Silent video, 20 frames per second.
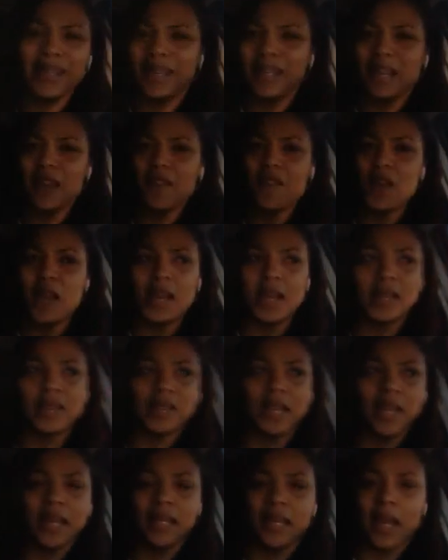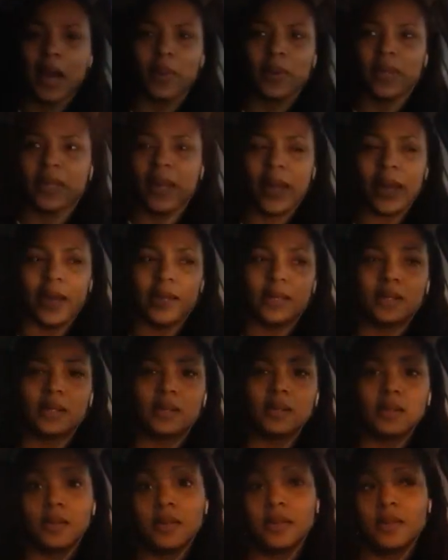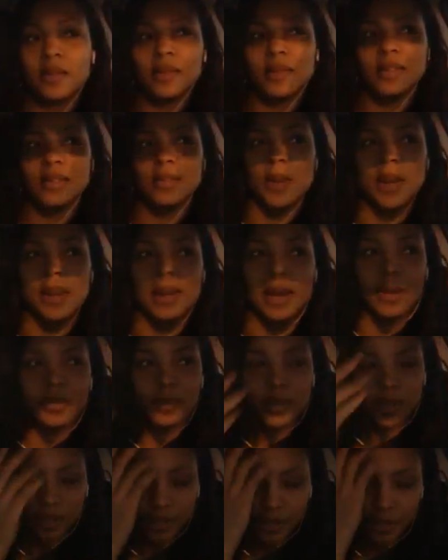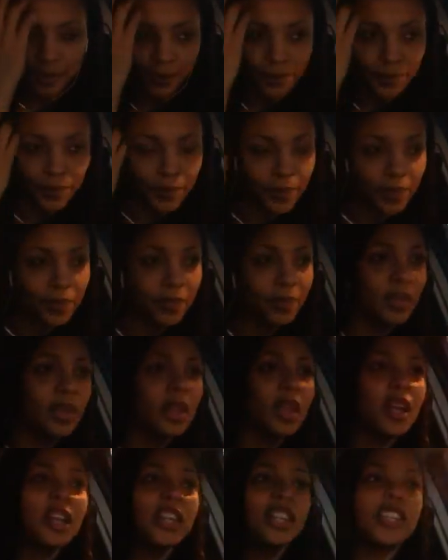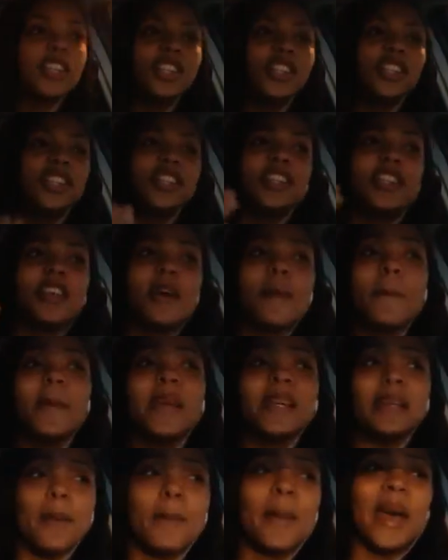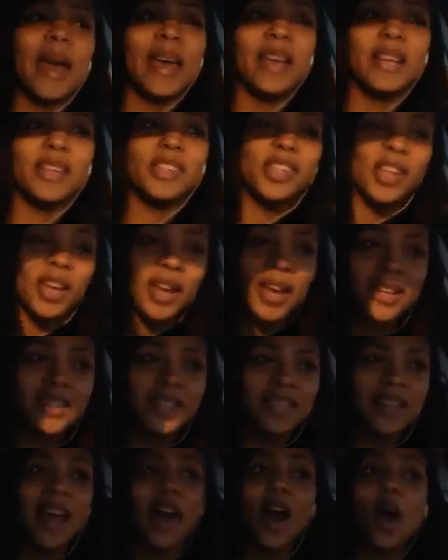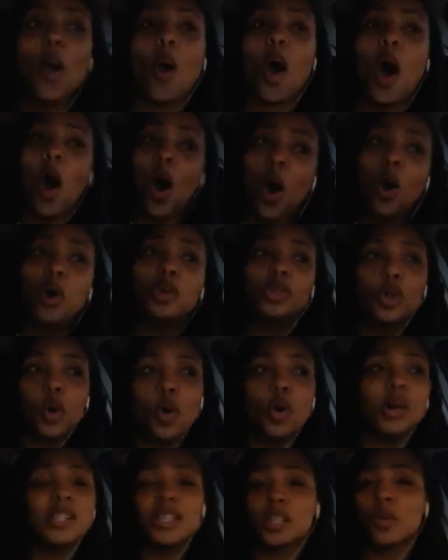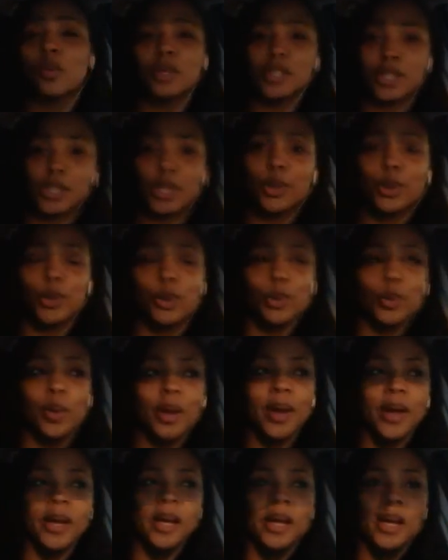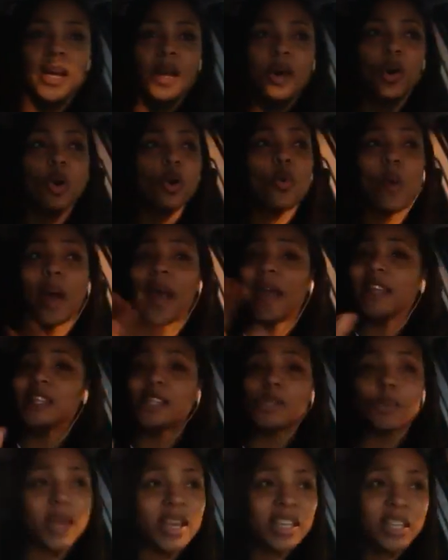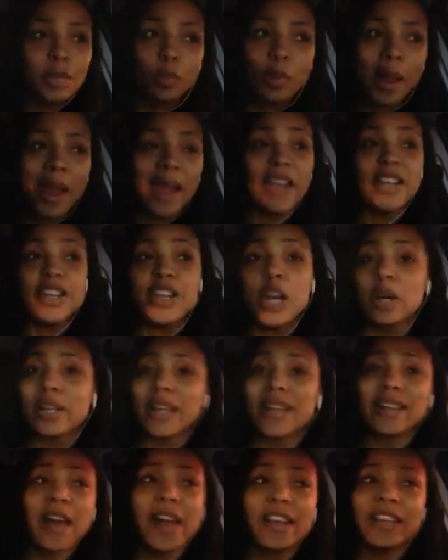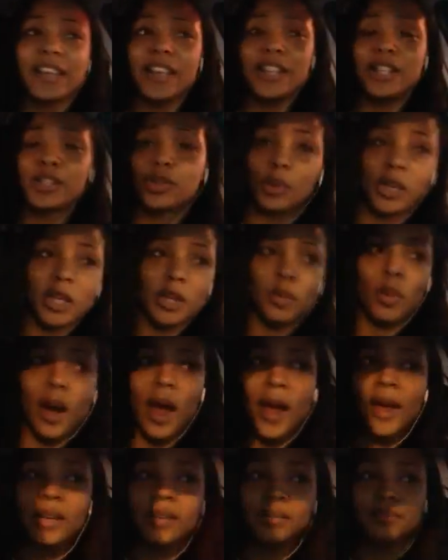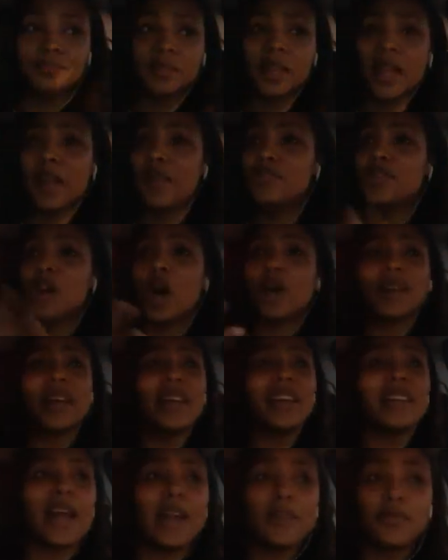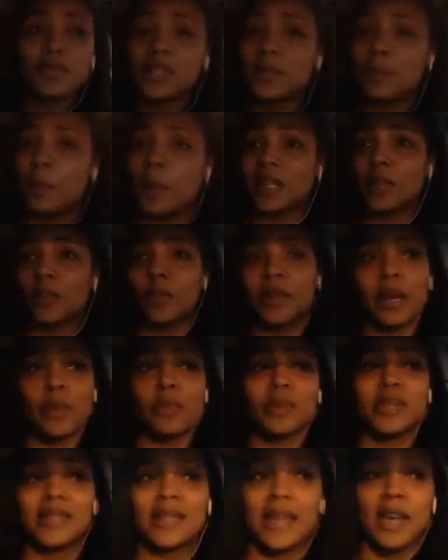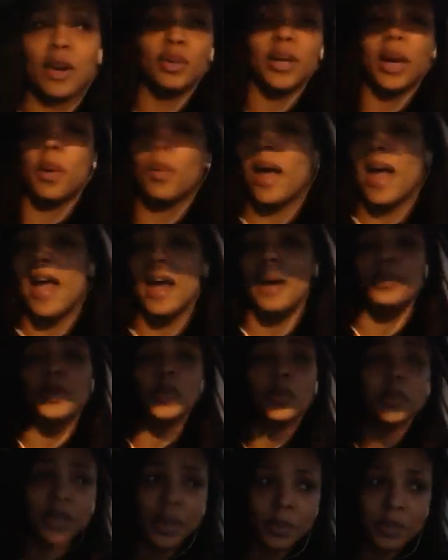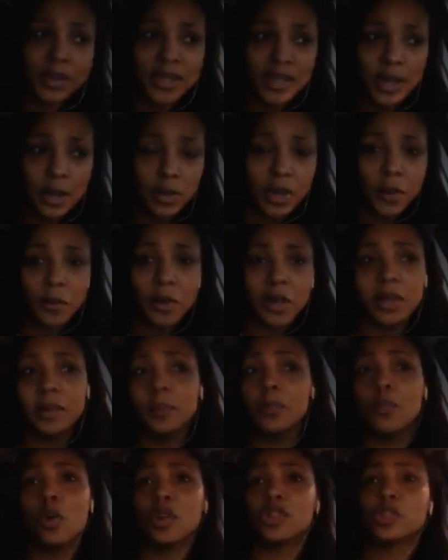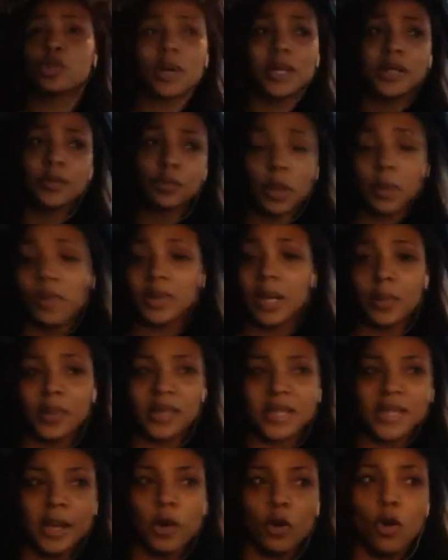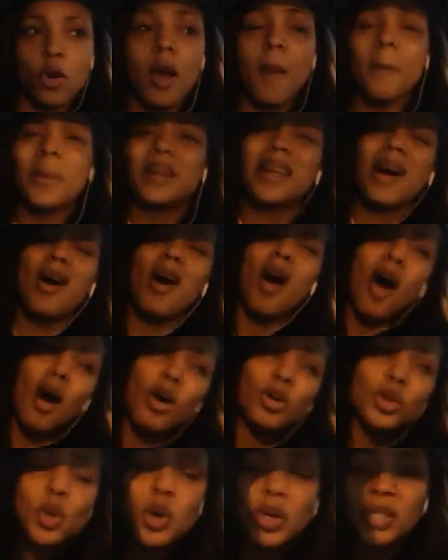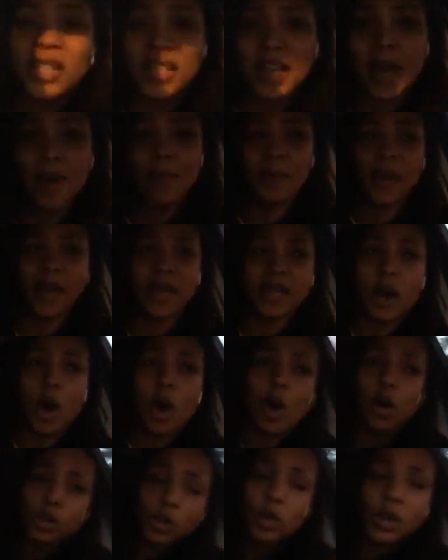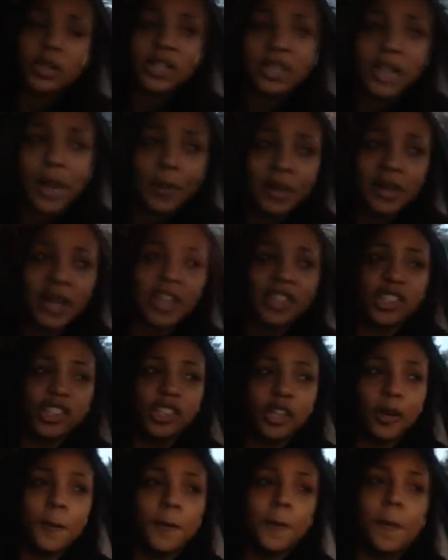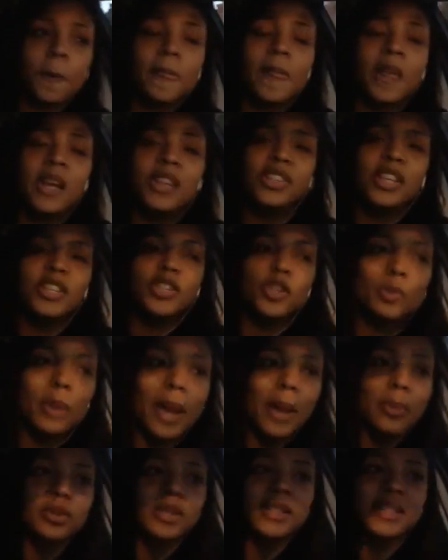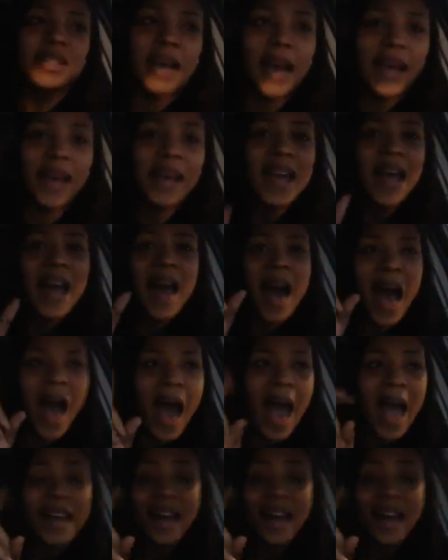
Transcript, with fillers: any fucking thing nowadays. Excuse my language. Them be the main chicks that'll hold on to a dude who ain't treating it right and know they not getting treated right and know their life was better when they were single. They were happier when they were single. They were more stress free when they were single. But they'll hold on to that man and hold on to that relationship just to be able to say, I